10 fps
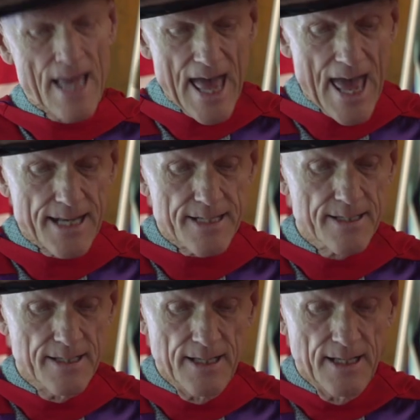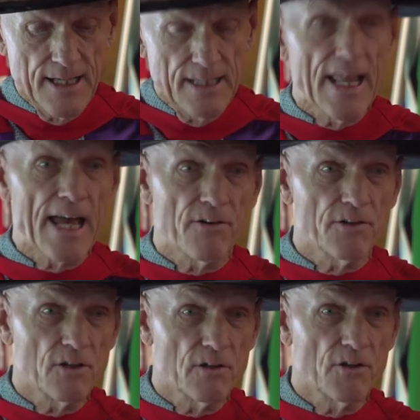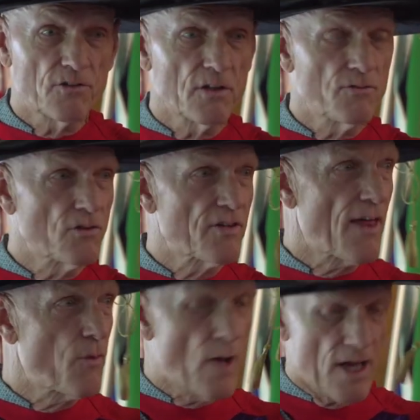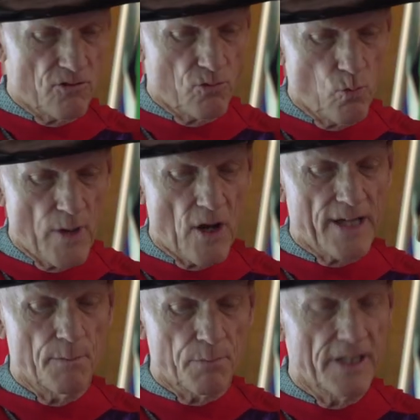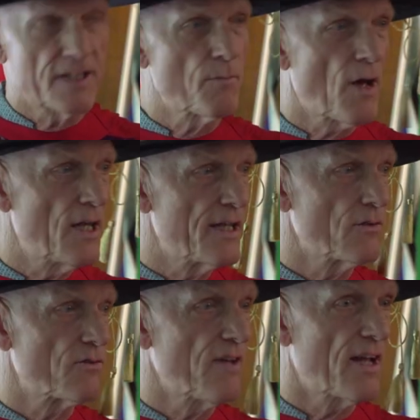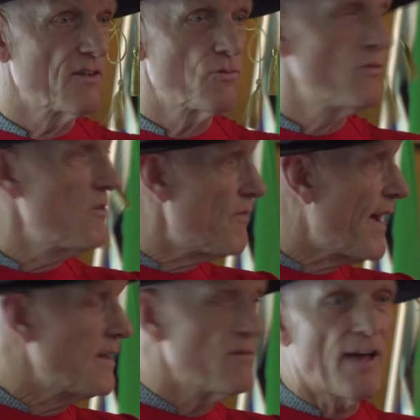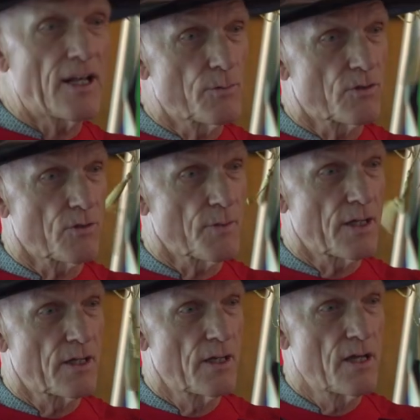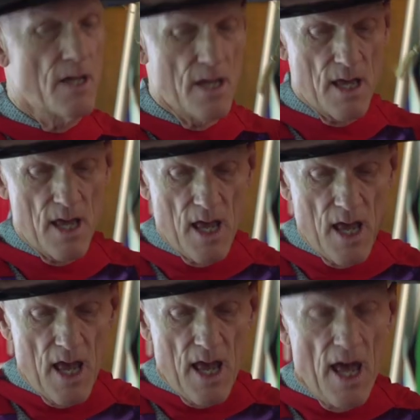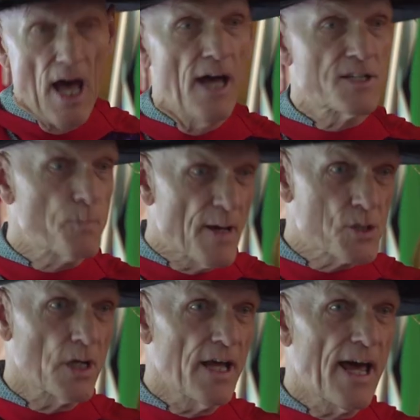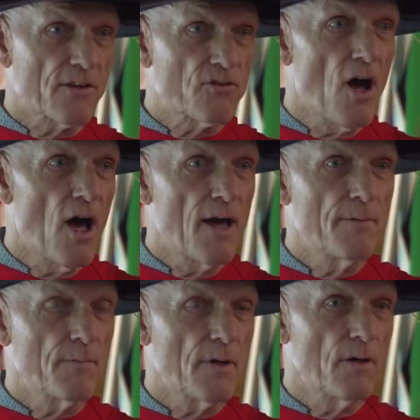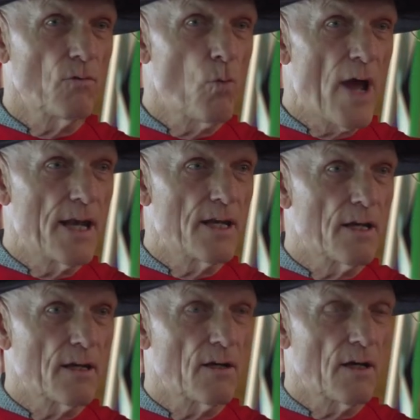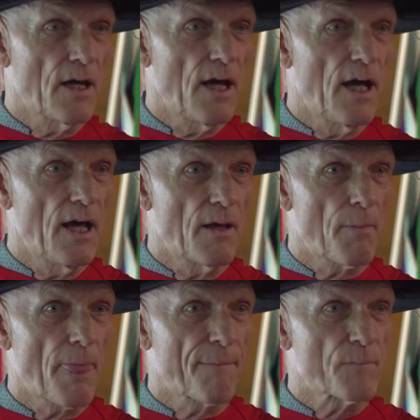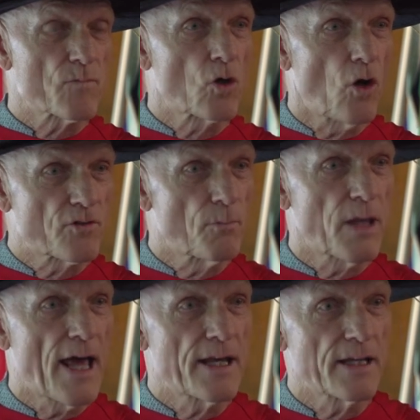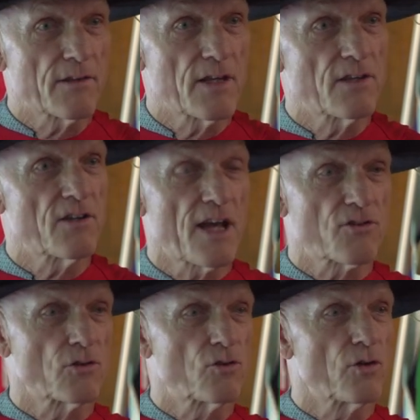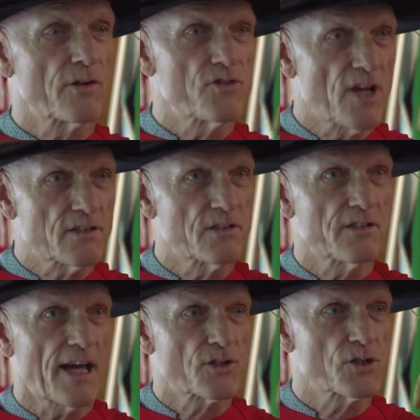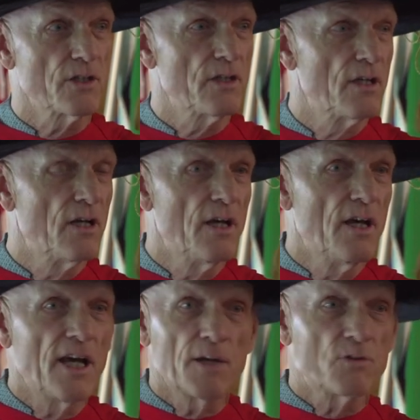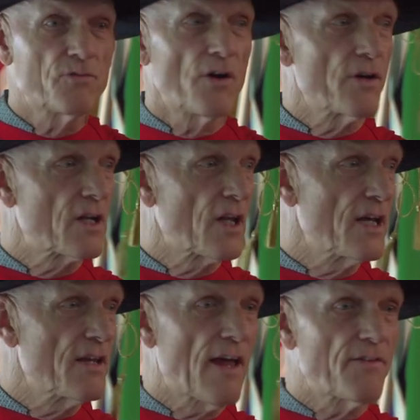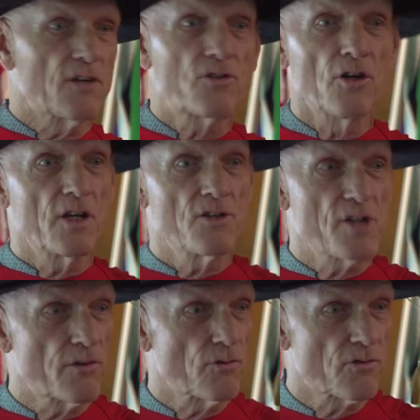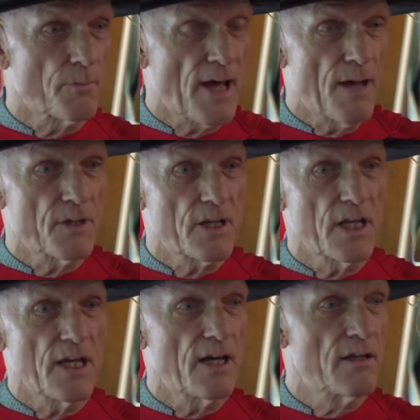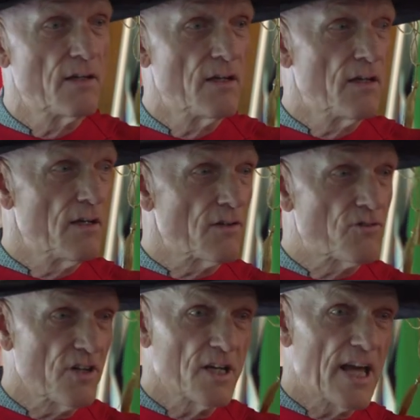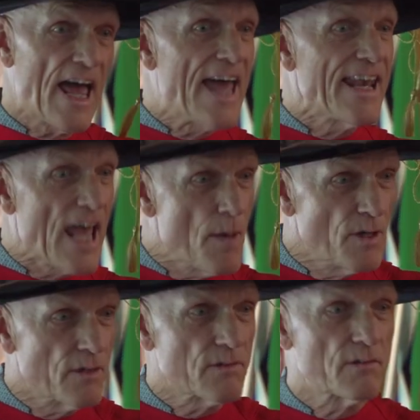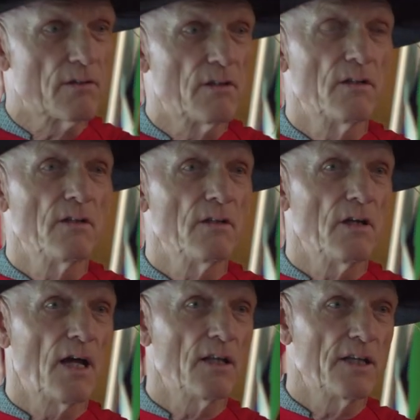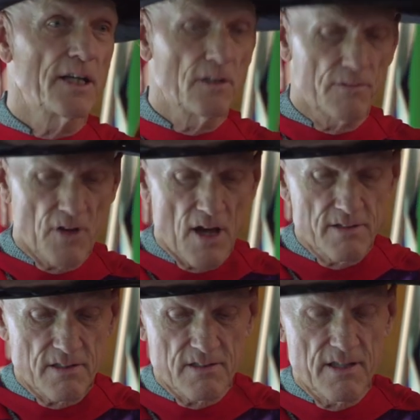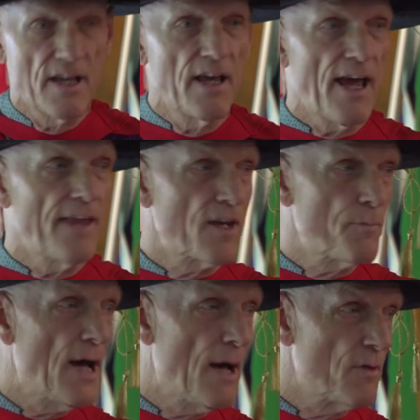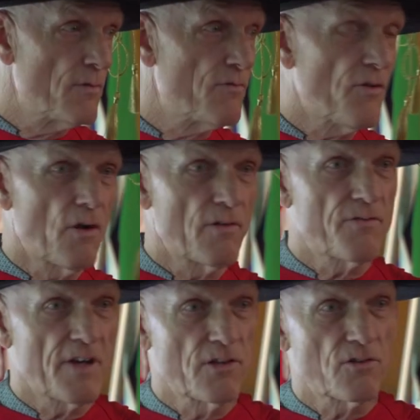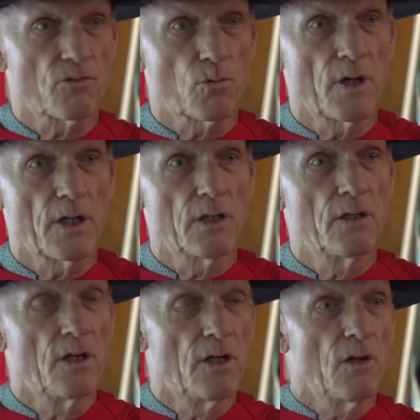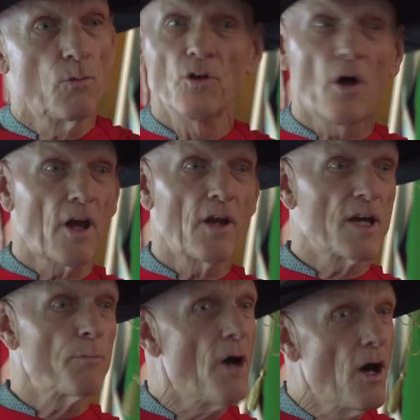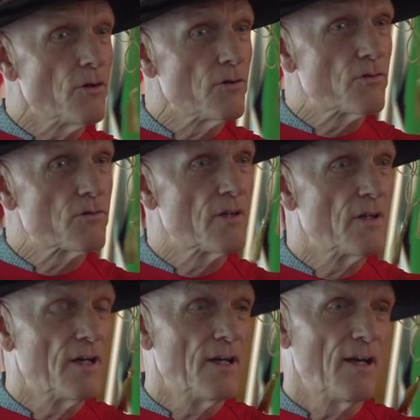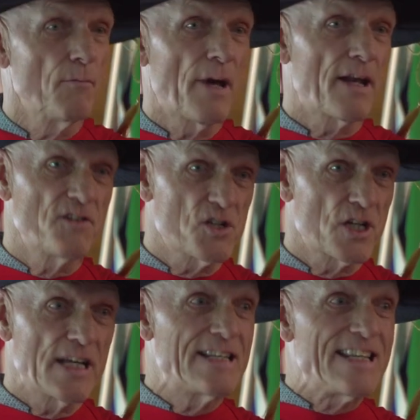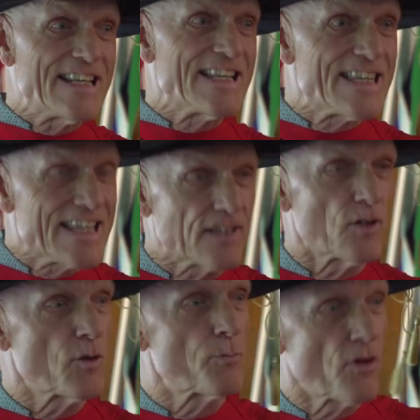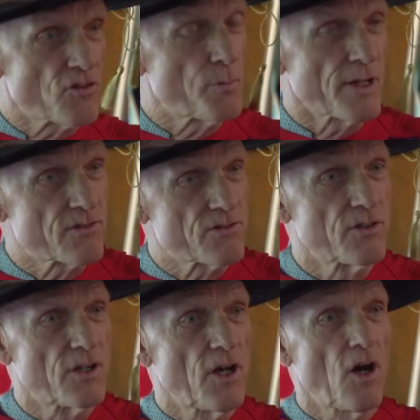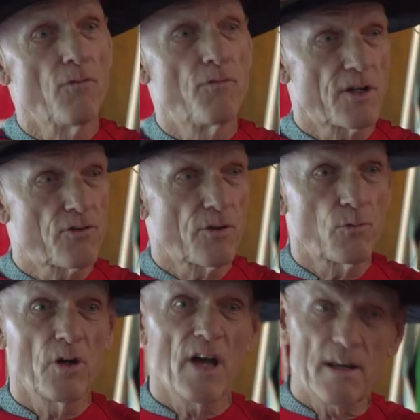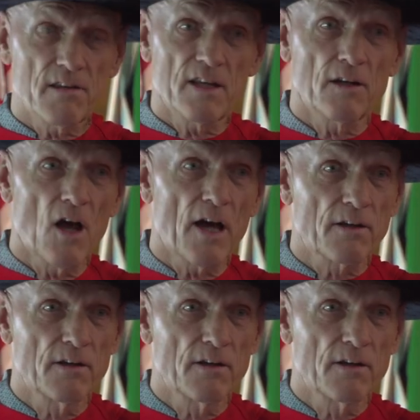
and later at the University of New South Wales when I completed my legal studies was in fact invaluable to me, uh, especially at a time when um, contemplating the International Court of Justice action, it was very clear that the Attorney General's Department here, senior and eminent uh, legal advisors, and the Department of Foreign Affairs as well, were not only opposed, but additionally didn't think that the prospects of victory were anything like